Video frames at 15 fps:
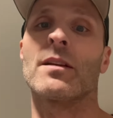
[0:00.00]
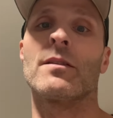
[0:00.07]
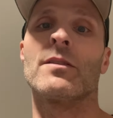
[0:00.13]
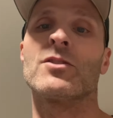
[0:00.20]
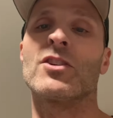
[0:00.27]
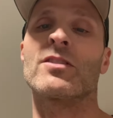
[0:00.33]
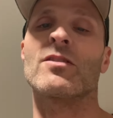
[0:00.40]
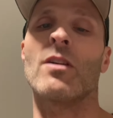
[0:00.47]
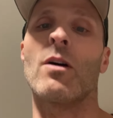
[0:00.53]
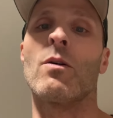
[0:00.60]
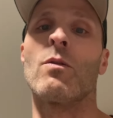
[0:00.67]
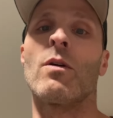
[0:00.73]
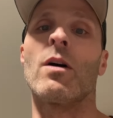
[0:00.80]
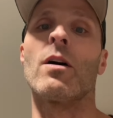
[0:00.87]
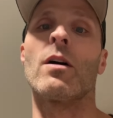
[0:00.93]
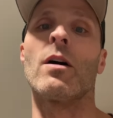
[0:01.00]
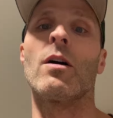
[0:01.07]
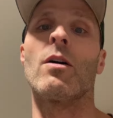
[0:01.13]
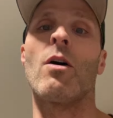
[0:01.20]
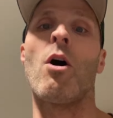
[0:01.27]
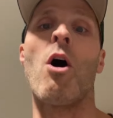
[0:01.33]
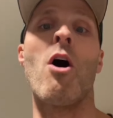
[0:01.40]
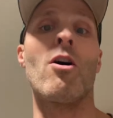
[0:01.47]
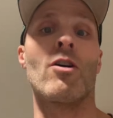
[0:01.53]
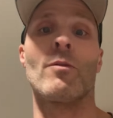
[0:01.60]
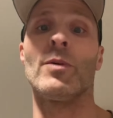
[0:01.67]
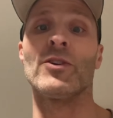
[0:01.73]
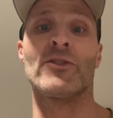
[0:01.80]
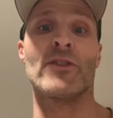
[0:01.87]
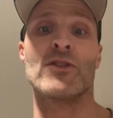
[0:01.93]
just a
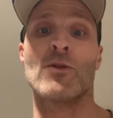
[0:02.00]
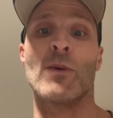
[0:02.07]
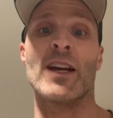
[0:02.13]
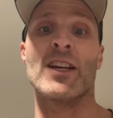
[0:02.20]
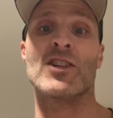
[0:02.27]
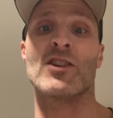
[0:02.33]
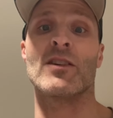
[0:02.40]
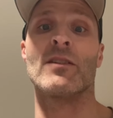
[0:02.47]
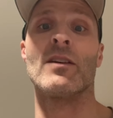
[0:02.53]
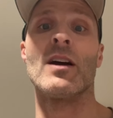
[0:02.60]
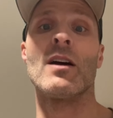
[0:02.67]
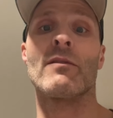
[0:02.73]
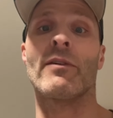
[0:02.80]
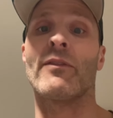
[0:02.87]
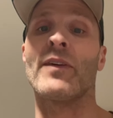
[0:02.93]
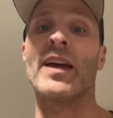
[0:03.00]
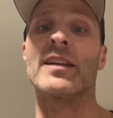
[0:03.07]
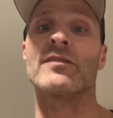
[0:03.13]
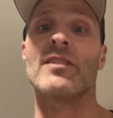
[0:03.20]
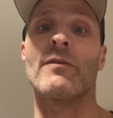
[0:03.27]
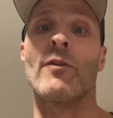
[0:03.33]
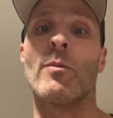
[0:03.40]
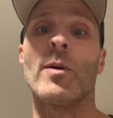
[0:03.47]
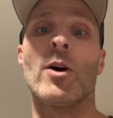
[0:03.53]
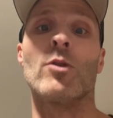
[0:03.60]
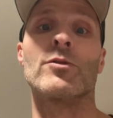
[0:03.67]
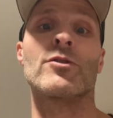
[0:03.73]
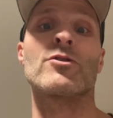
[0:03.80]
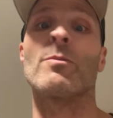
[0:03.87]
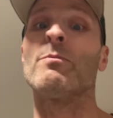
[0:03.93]
horrible situation for fantasy football
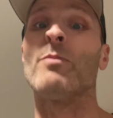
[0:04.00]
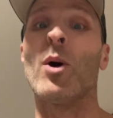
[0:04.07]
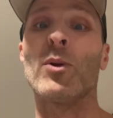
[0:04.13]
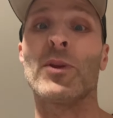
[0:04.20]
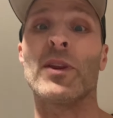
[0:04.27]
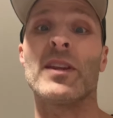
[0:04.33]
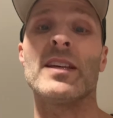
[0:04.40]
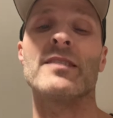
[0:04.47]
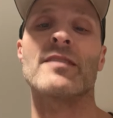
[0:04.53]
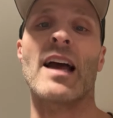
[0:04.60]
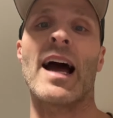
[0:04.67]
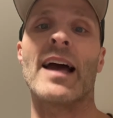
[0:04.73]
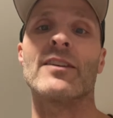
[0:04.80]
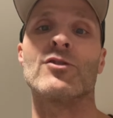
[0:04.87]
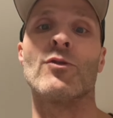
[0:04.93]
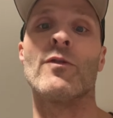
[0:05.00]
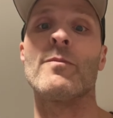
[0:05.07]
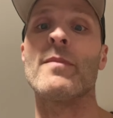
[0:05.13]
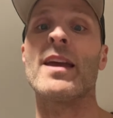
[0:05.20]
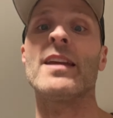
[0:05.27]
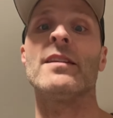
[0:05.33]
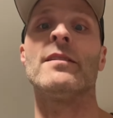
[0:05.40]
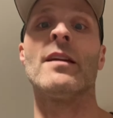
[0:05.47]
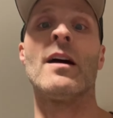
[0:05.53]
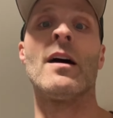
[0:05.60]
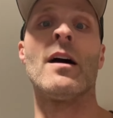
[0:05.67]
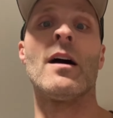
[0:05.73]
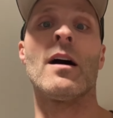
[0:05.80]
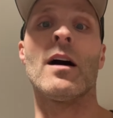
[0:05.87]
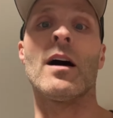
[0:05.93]
owners of both of these guys who have made
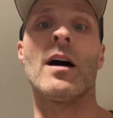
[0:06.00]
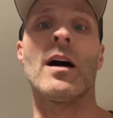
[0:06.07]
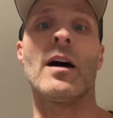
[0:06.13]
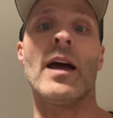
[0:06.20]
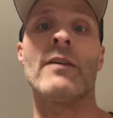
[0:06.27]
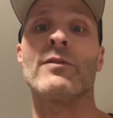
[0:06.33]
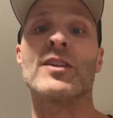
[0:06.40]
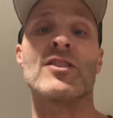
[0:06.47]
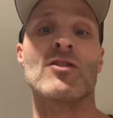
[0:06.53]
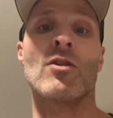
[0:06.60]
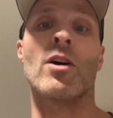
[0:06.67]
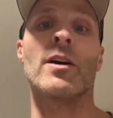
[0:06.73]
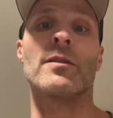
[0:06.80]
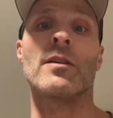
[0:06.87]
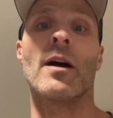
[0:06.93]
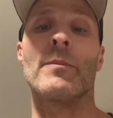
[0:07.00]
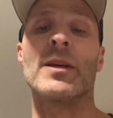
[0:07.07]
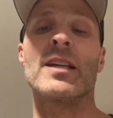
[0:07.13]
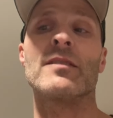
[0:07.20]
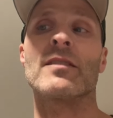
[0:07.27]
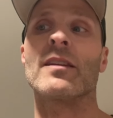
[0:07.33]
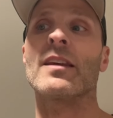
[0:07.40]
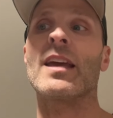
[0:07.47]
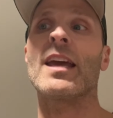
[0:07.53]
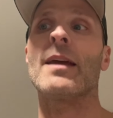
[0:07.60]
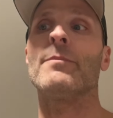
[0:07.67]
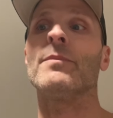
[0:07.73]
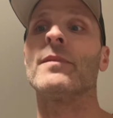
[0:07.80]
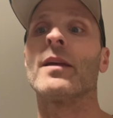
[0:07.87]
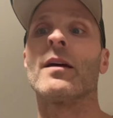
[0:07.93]
every start coming into the
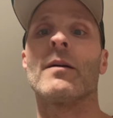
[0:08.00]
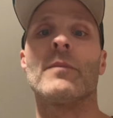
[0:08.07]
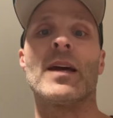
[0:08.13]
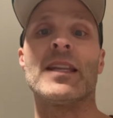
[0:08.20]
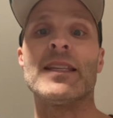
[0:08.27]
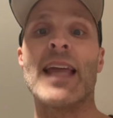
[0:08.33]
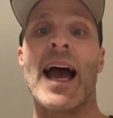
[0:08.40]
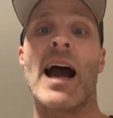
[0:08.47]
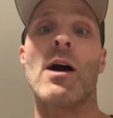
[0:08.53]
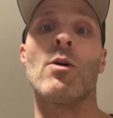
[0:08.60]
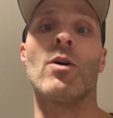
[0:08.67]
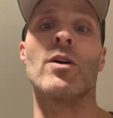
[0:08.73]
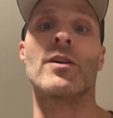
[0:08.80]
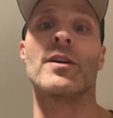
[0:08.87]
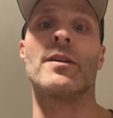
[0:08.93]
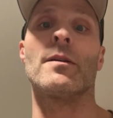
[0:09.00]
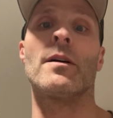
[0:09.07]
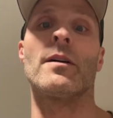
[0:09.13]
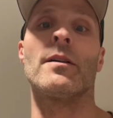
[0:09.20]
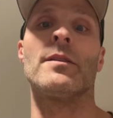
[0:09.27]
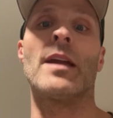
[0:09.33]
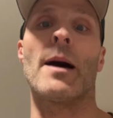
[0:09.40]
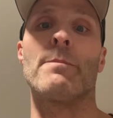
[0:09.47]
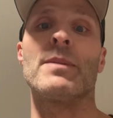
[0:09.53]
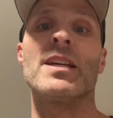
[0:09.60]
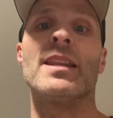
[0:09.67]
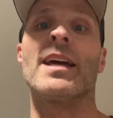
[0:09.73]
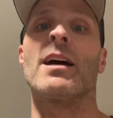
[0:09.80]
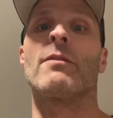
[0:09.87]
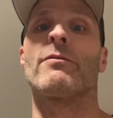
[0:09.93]
game and now are going to not be
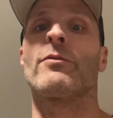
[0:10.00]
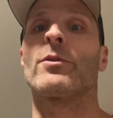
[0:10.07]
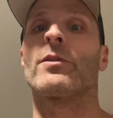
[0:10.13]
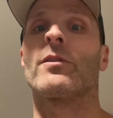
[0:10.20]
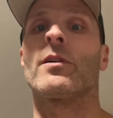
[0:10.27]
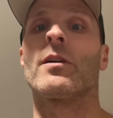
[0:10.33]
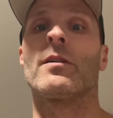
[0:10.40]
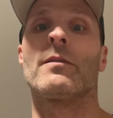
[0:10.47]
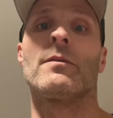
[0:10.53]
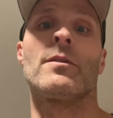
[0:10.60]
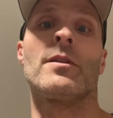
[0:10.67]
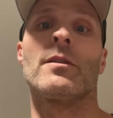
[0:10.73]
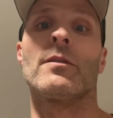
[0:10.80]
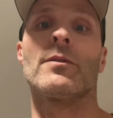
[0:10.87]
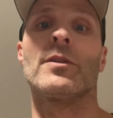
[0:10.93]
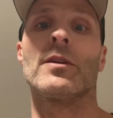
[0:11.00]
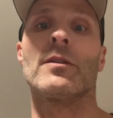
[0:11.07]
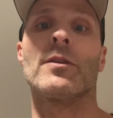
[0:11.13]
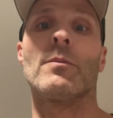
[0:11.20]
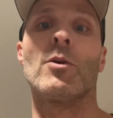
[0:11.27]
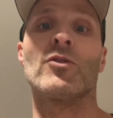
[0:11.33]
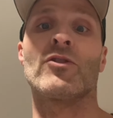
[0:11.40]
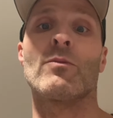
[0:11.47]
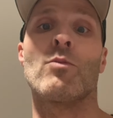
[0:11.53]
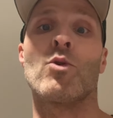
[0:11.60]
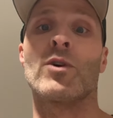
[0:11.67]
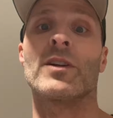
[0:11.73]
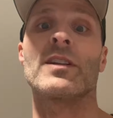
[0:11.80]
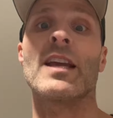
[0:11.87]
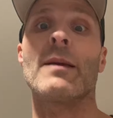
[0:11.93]
there for the most
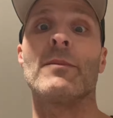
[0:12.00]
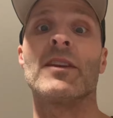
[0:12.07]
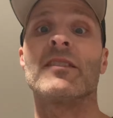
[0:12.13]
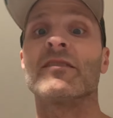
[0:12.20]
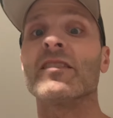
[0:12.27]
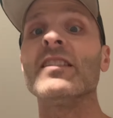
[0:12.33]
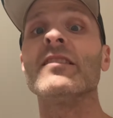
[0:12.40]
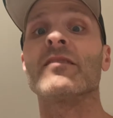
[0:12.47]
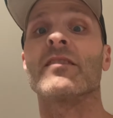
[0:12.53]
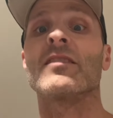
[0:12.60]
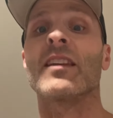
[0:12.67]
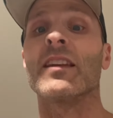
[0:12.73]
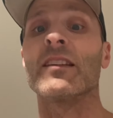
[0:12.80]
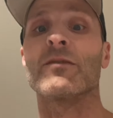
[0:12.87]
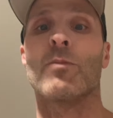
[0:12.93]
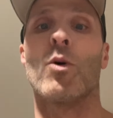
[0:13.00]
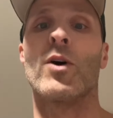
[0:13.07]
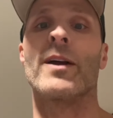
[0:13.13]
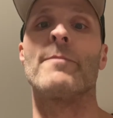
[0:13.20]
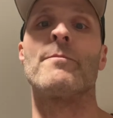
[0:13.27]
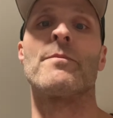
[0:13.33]
important game of the season to this point